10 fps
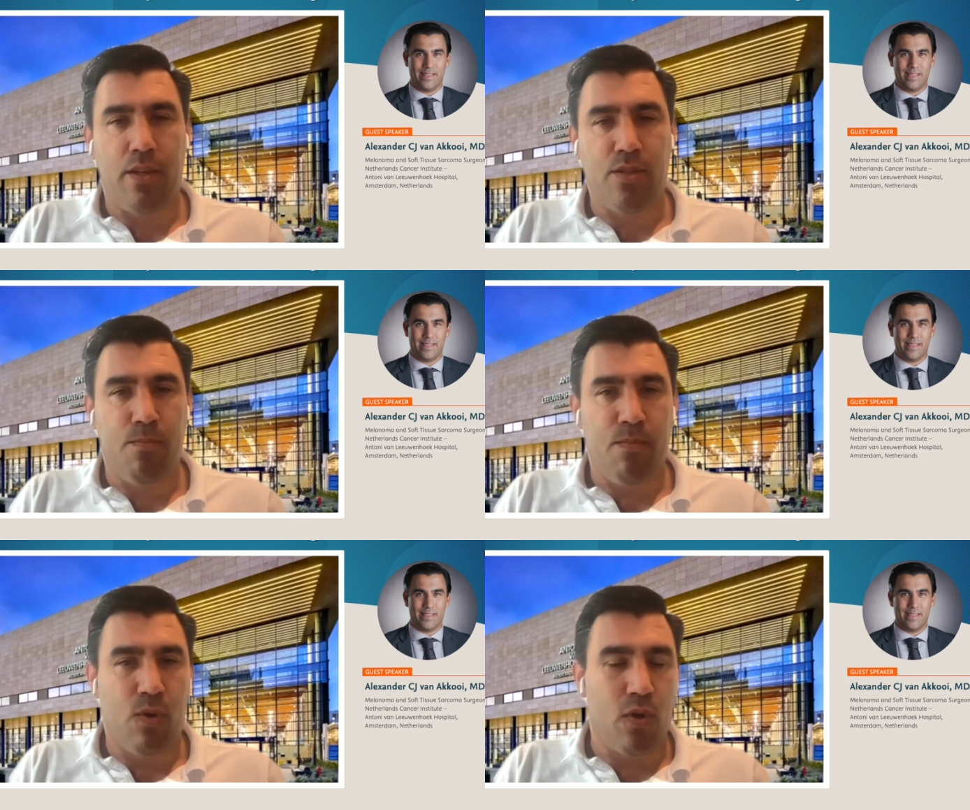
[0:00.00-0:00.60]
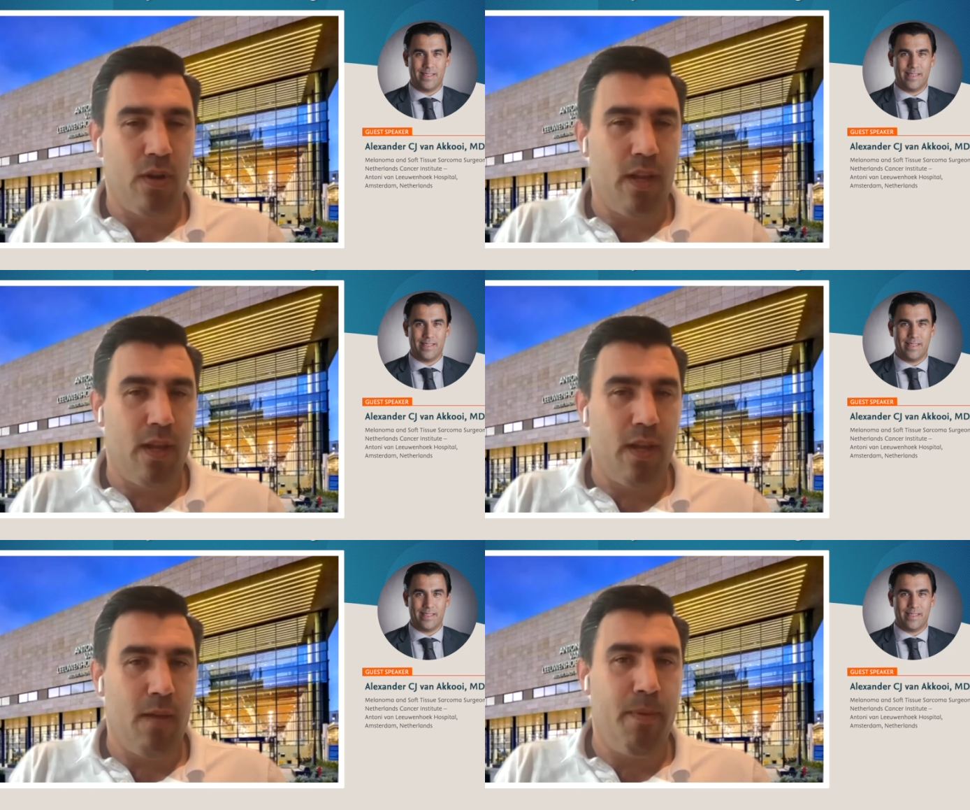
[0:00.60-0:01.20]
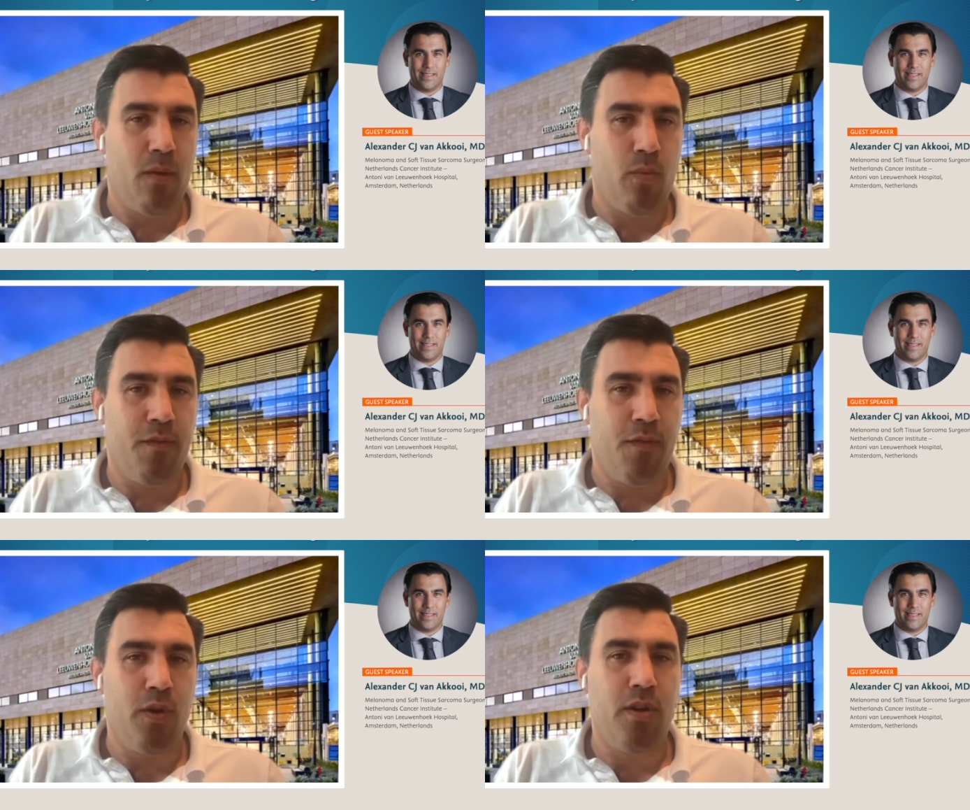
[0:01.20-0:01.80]
Speaker 1: It's currently being
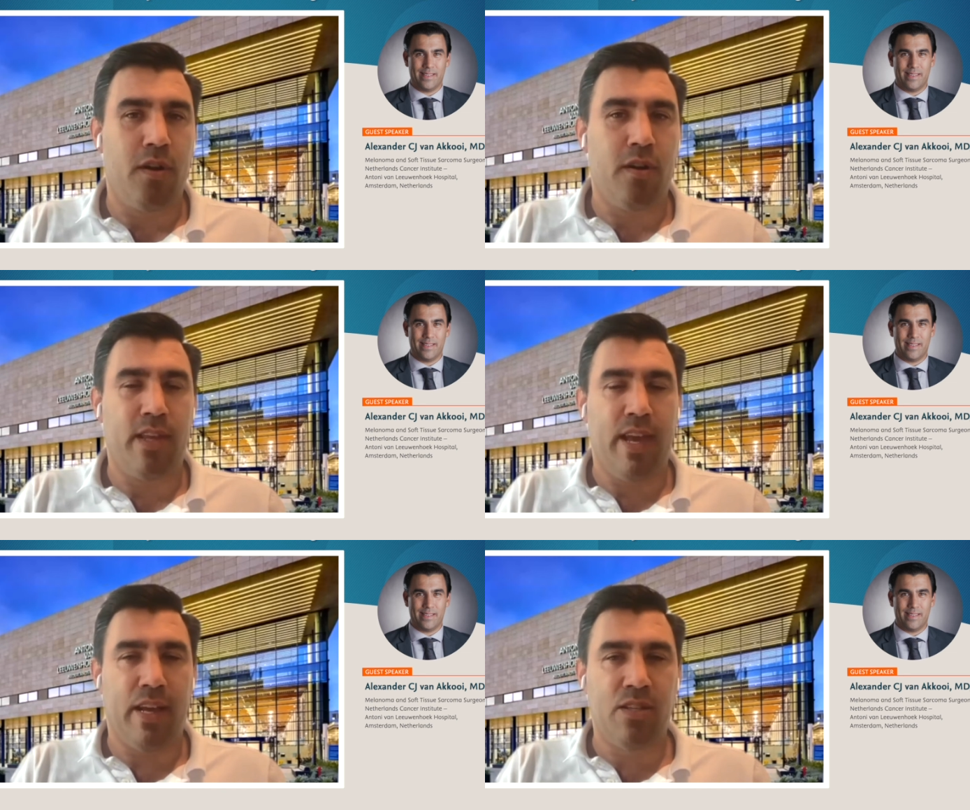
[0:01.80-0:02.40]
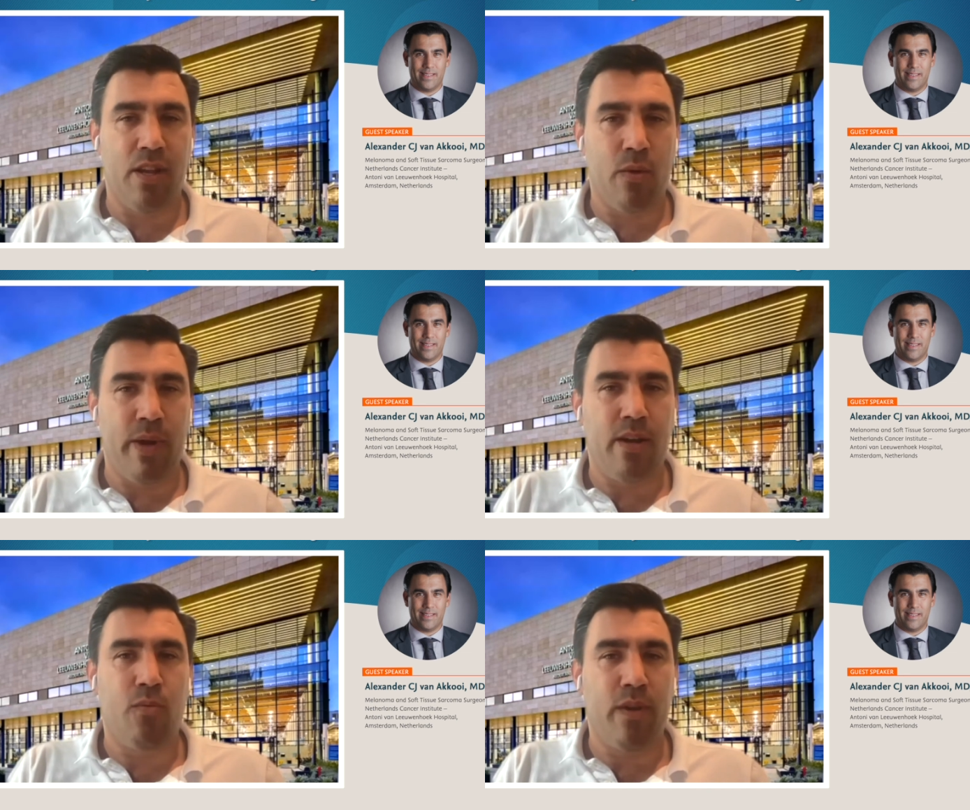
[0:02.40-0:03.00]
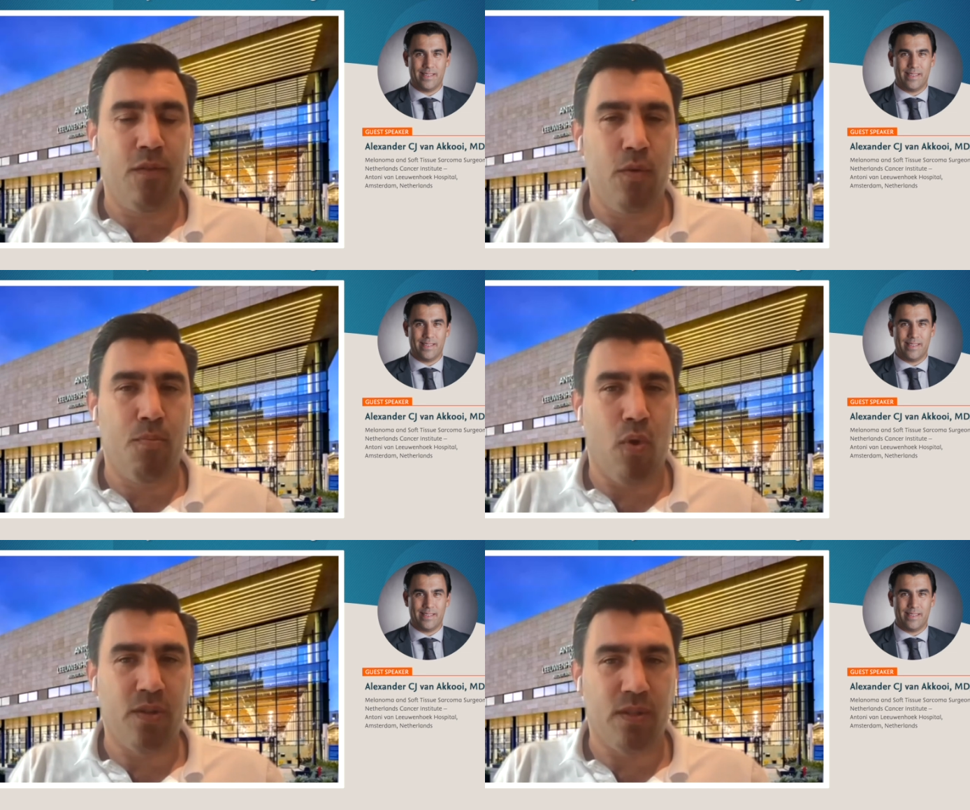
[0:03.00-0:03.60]
reviewed under the accelerated review
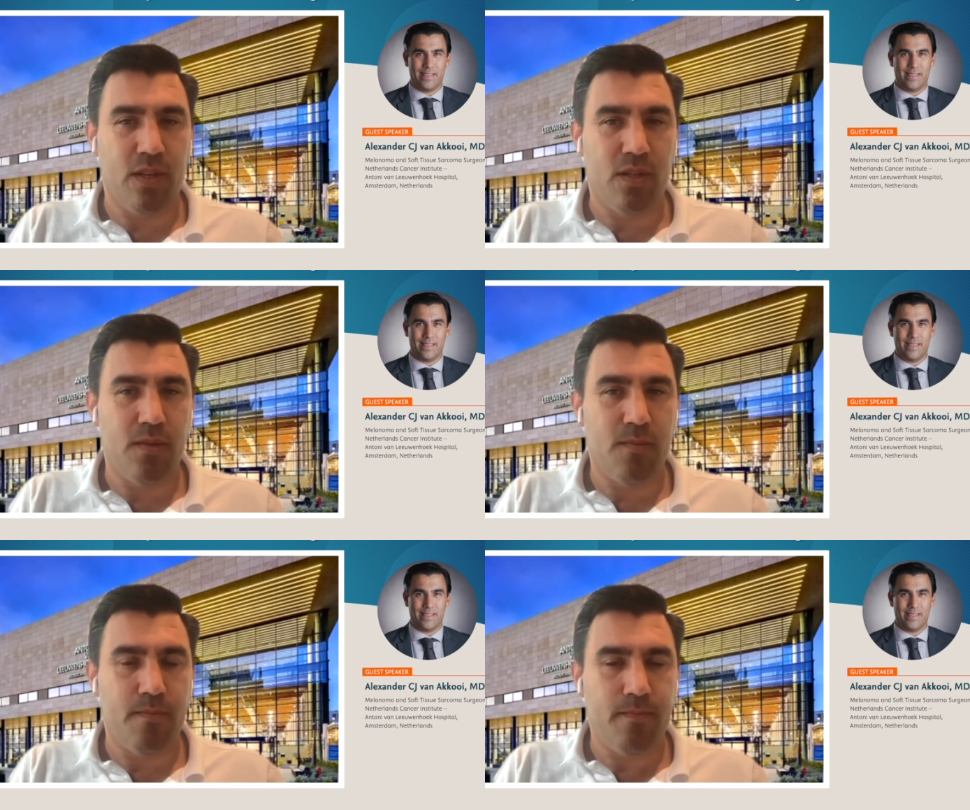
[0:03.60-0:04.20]
process.